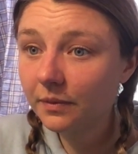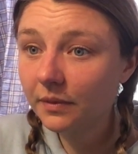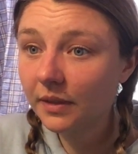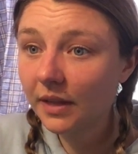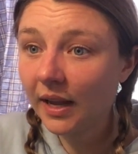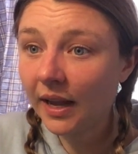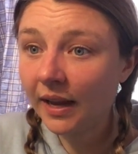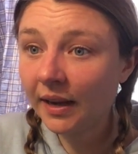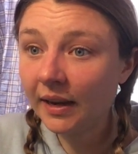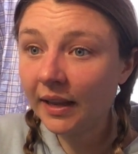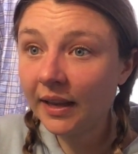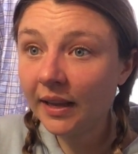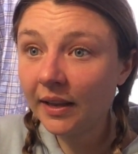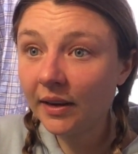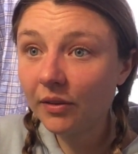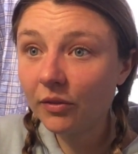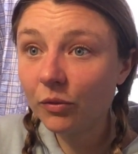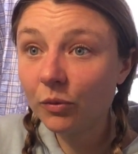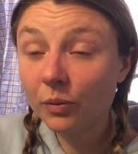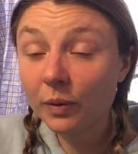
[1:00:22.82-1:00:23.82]
And
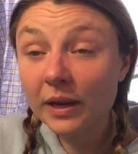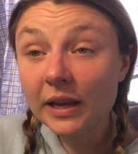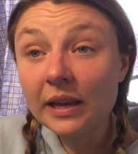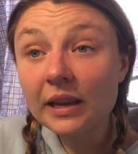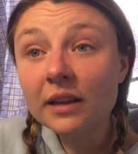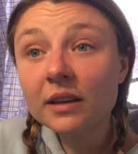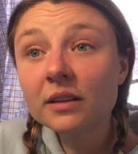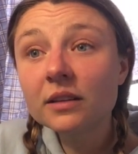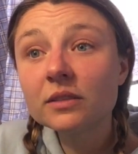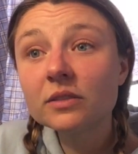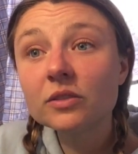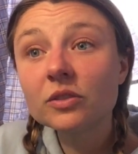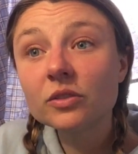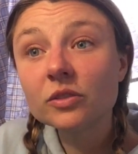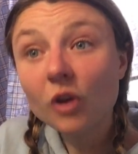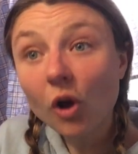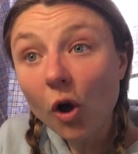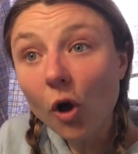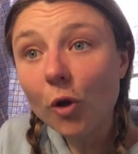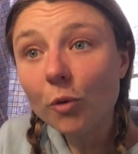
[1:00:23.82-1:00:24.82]
it
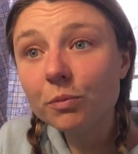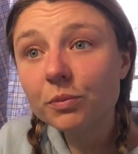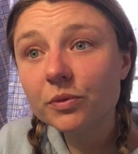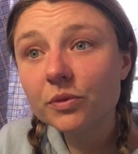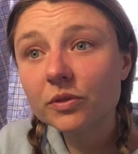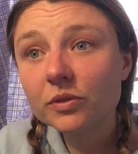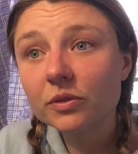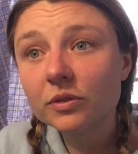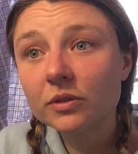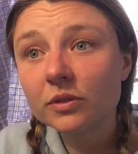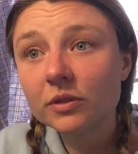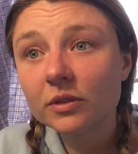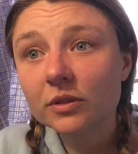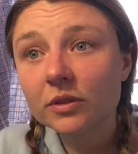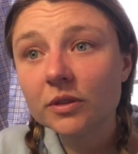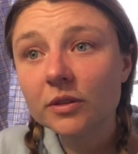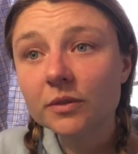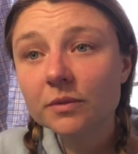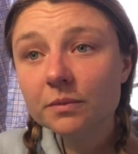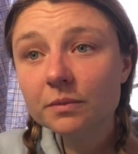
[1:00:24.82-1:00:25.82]
re-sculpts,
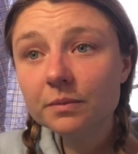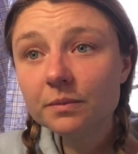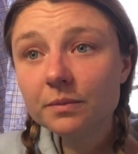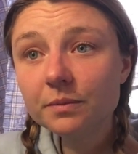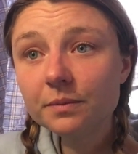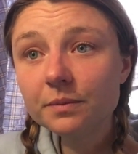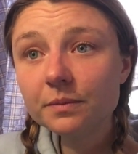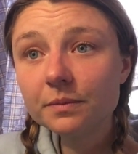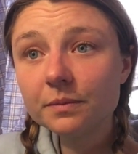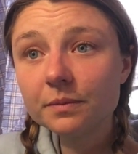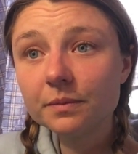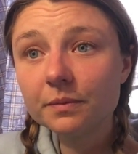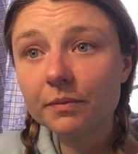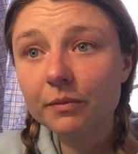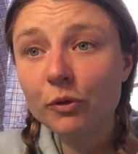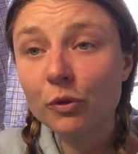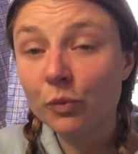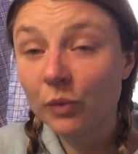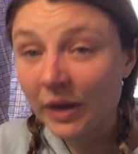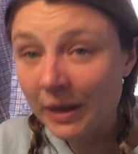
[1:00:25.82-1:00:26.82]

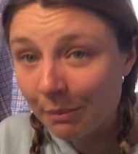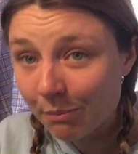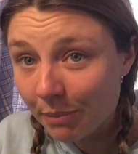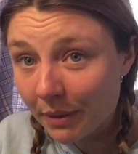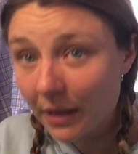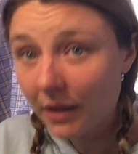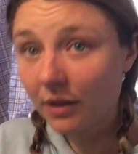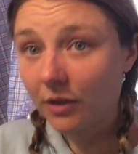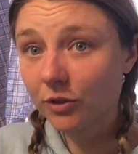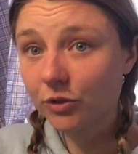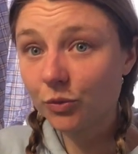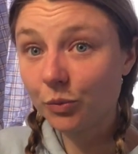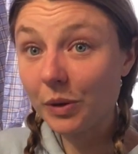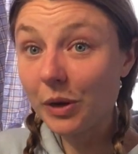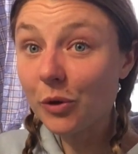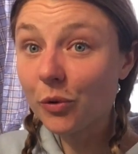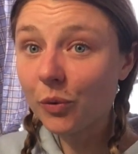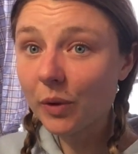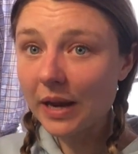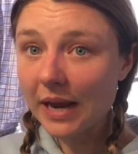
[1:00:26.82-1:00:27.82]
rebuilds,
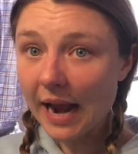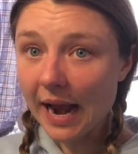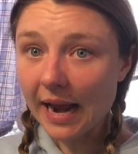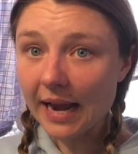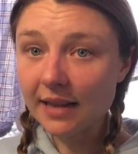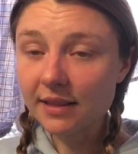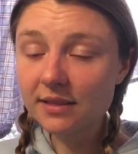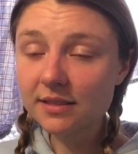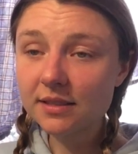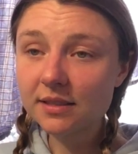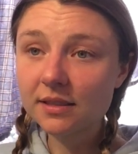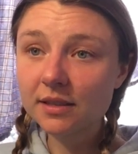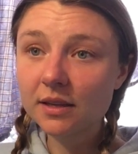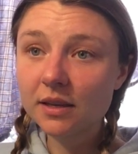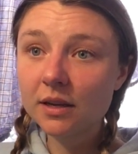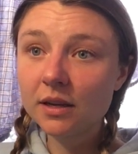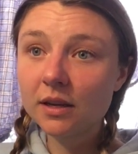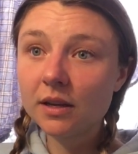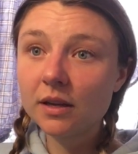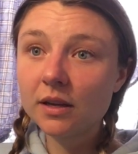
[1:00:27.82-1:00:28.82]
recreates
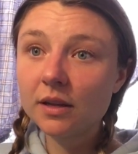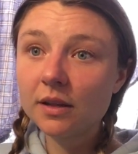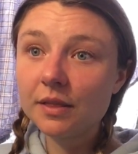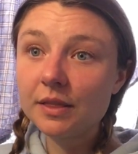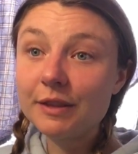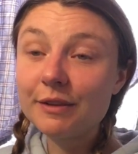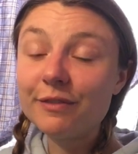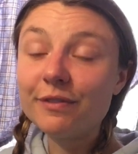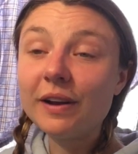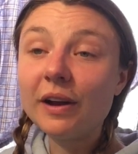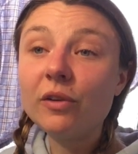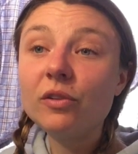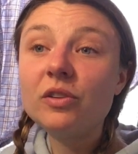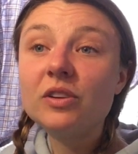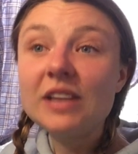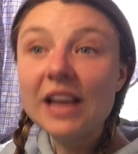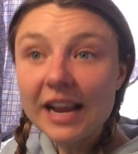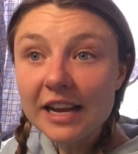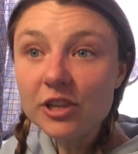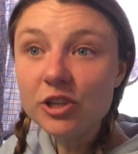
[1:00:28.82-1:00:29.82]
the
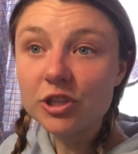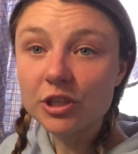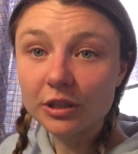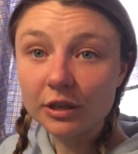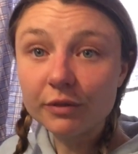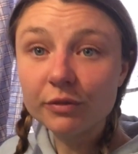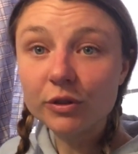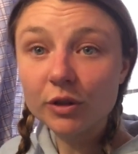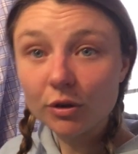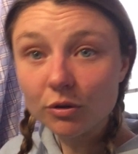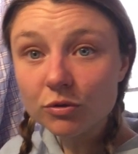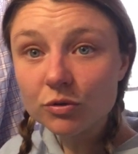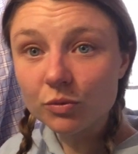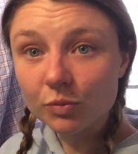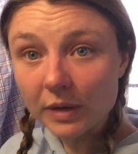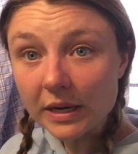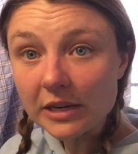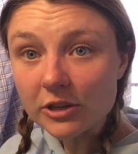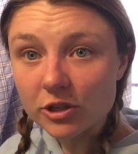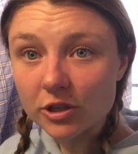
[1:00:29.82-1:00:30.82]
foundation of those
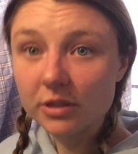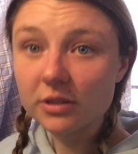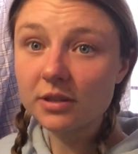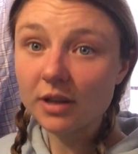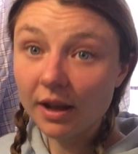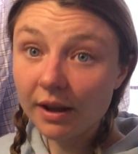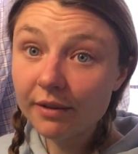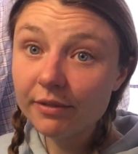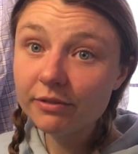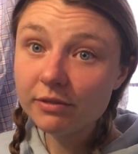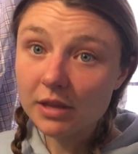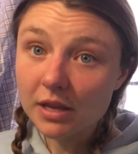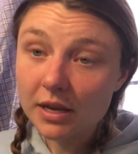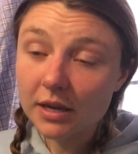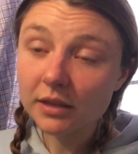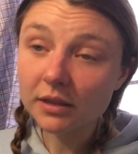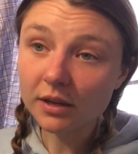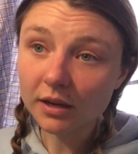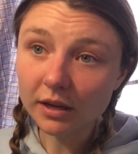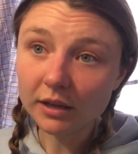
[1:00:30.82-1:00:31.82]
regions of the
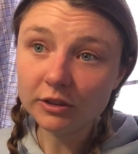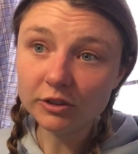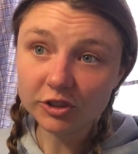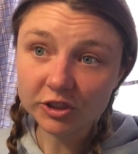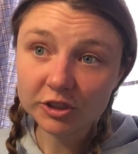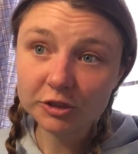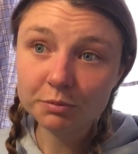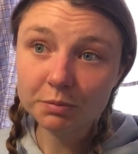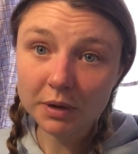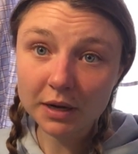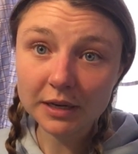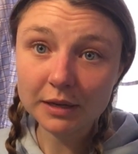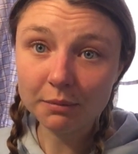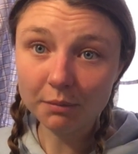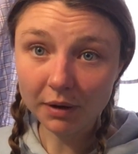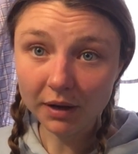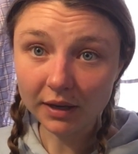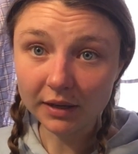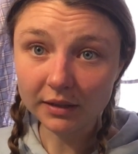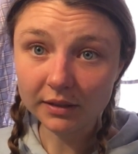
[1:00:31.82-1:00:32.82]
unconscious body
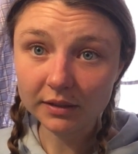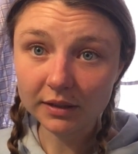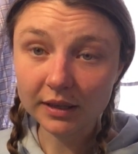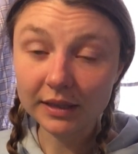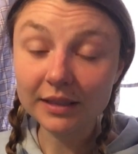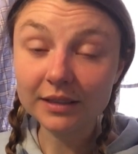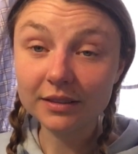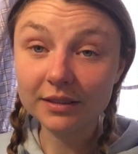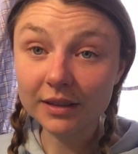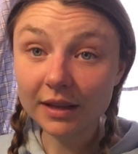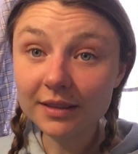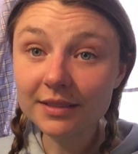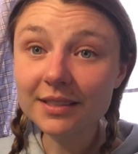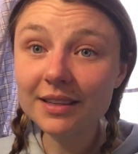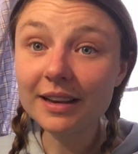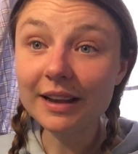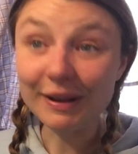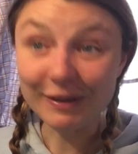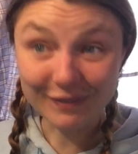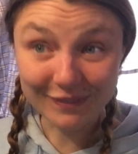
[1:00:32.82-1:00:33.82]
mind. And it does
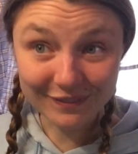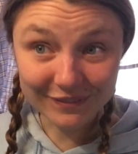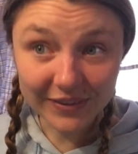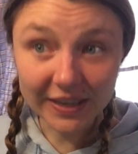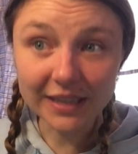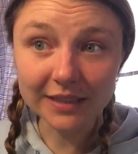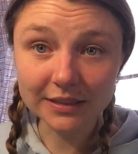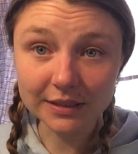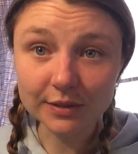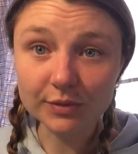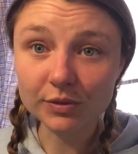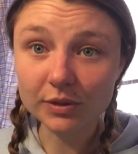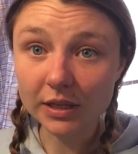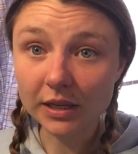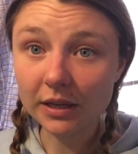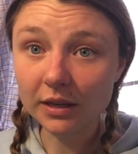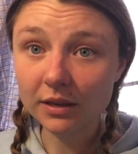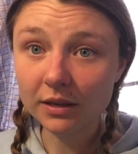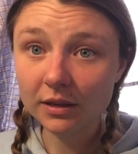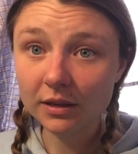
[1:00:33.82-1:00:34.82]
it effectively.